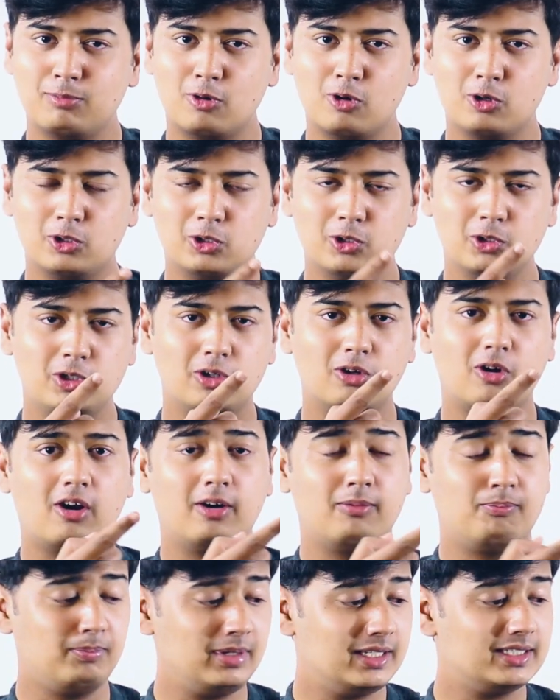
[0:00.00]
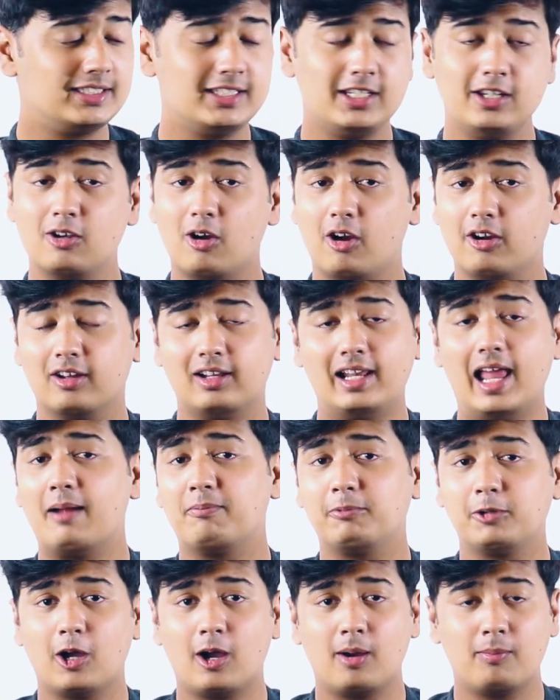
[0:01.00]
board to your PC or your
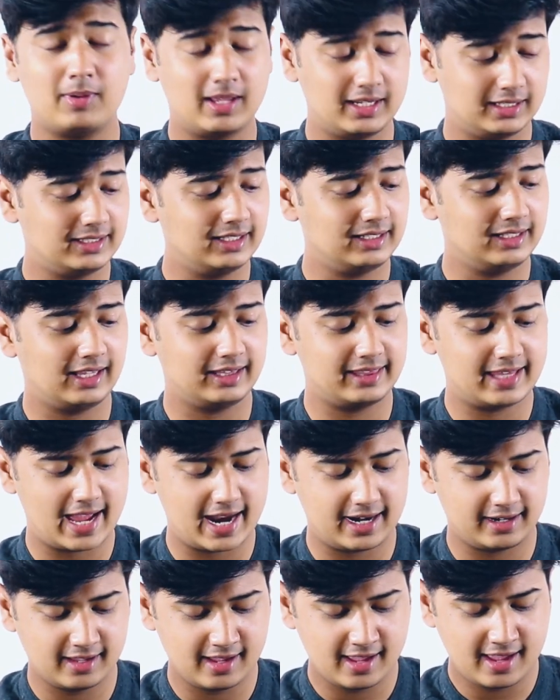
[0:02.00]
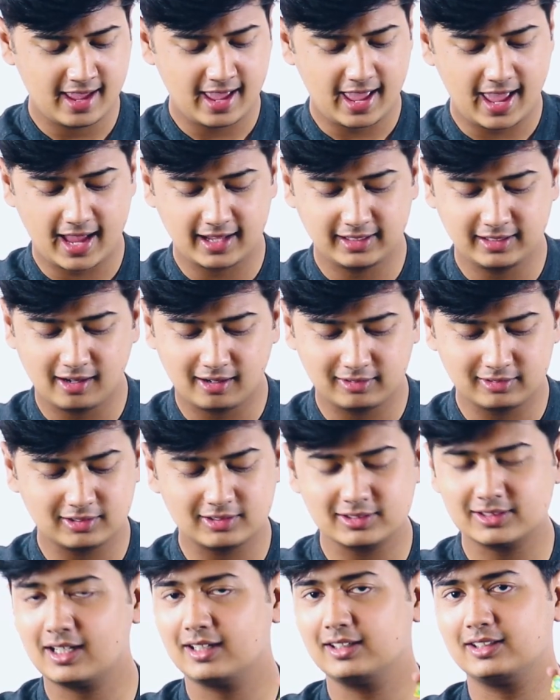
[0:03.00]
laptop, anything like that. And the
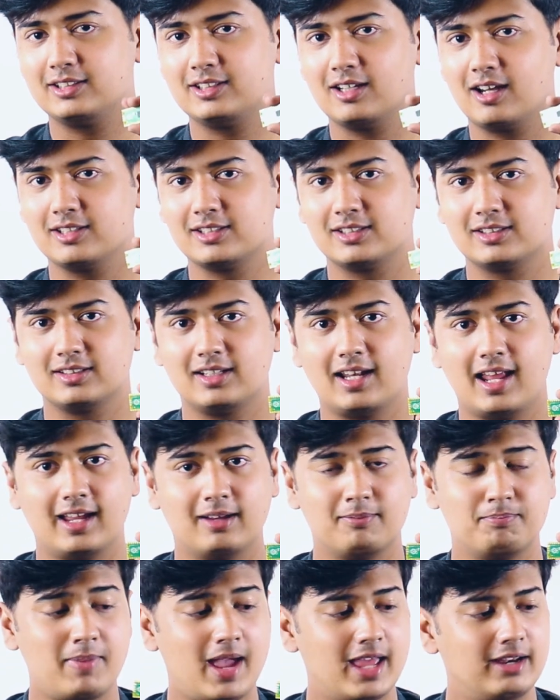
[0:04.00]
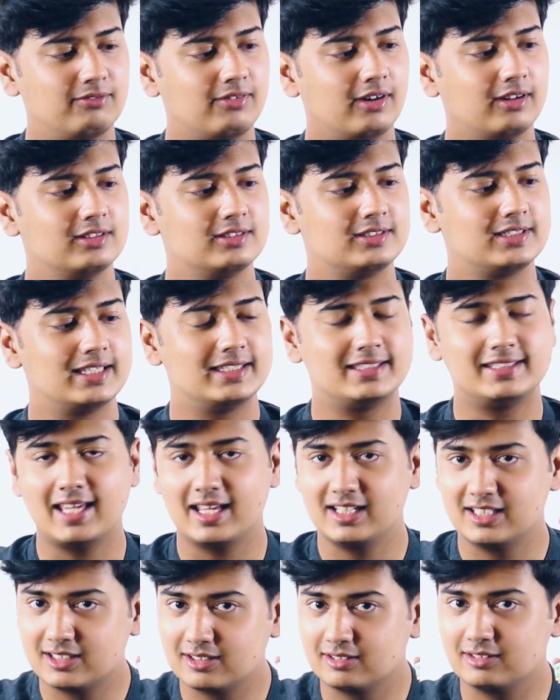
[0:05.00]
others are just like peripherals and
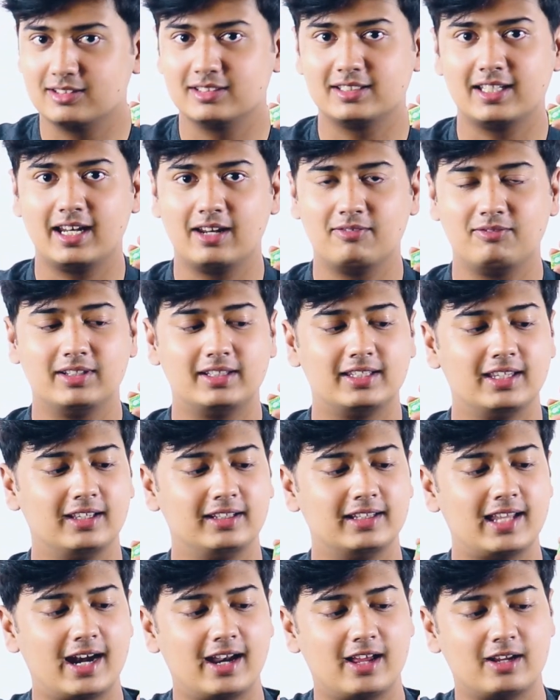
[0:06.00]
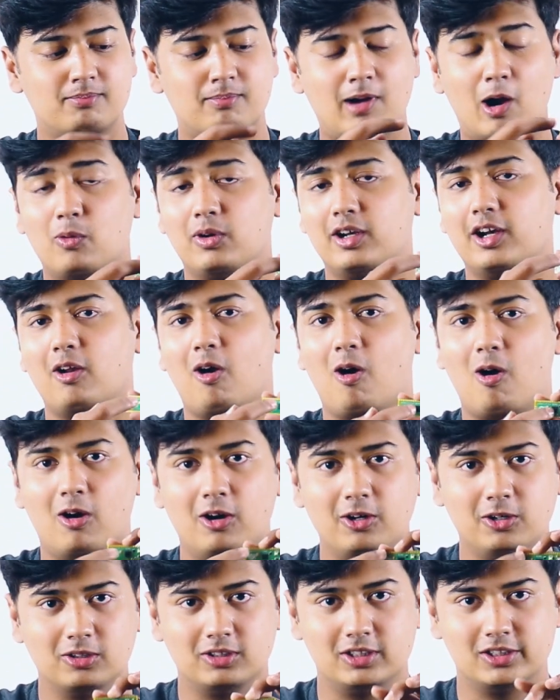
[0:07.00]
sensors and everything that are mounted
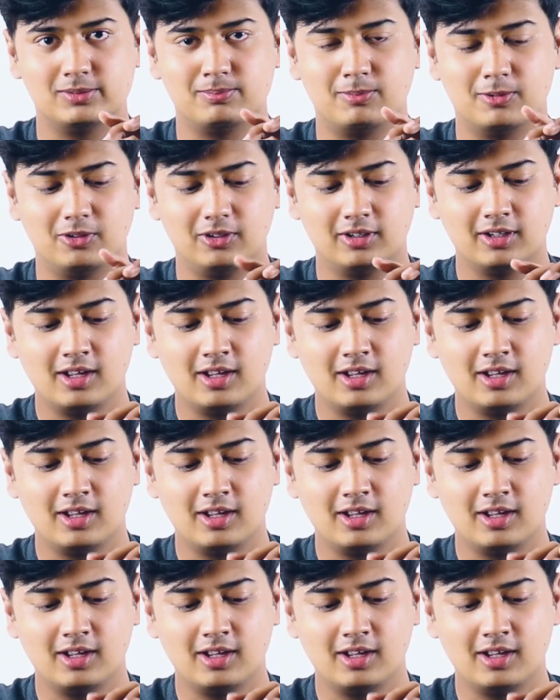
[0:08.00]
onto this board.